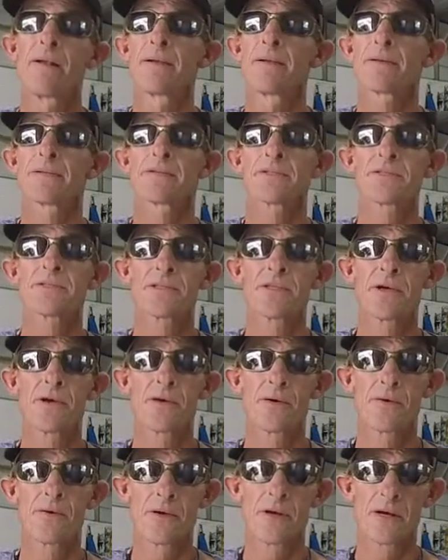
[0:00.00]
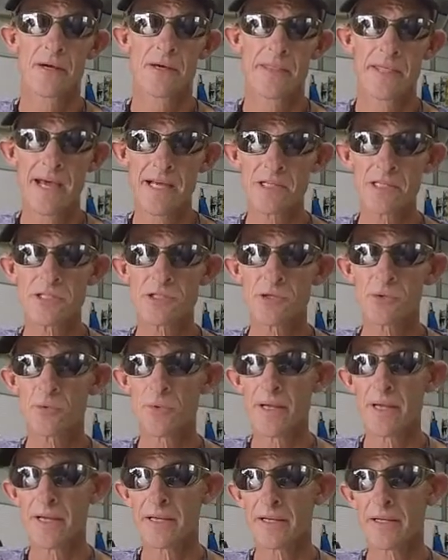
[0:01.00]
So that's the
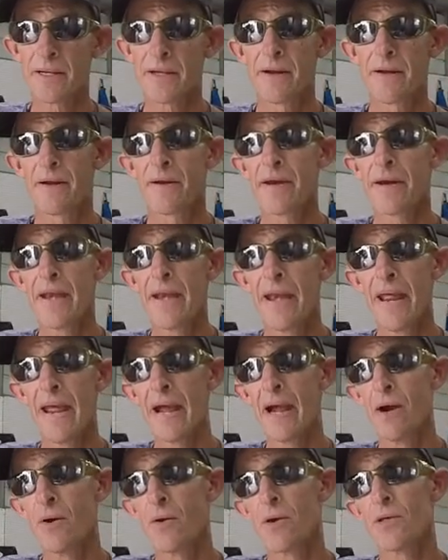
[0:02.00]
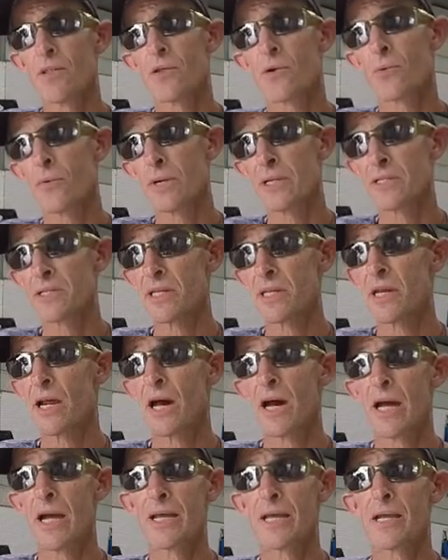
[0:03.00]
rig. Now, the reason
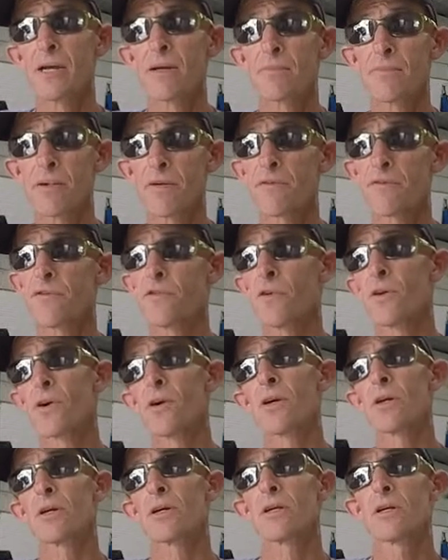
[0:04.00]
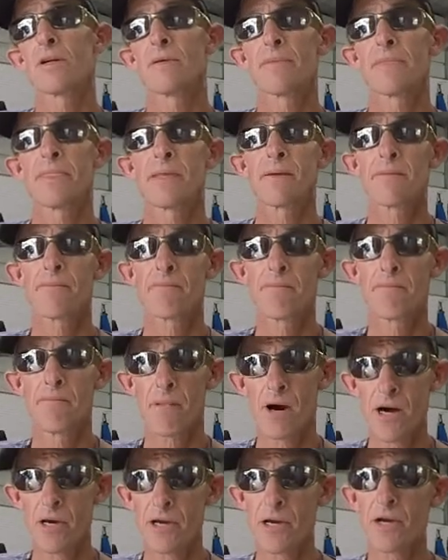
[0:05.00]
I prefer
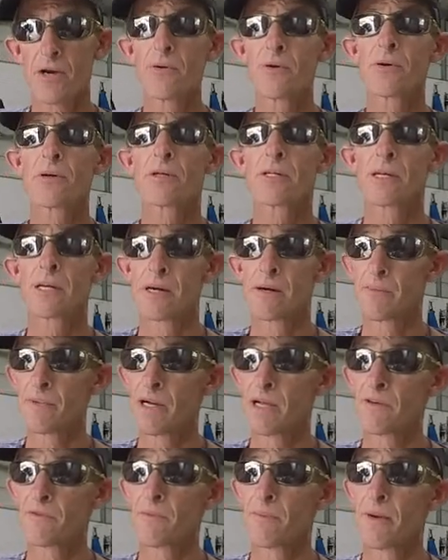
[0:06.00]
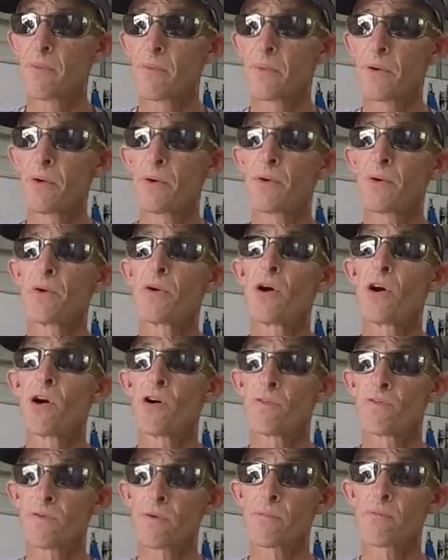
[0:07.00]
mono coming off my reel
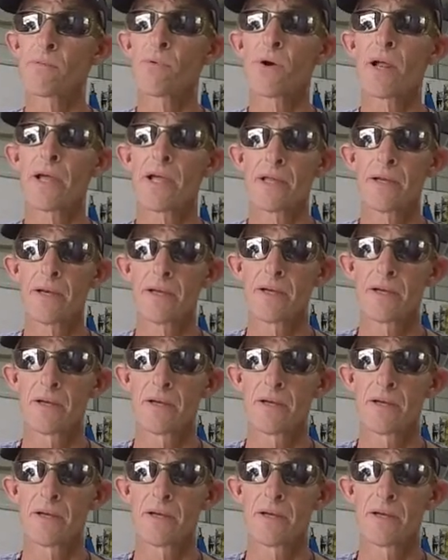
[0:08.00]
over braid.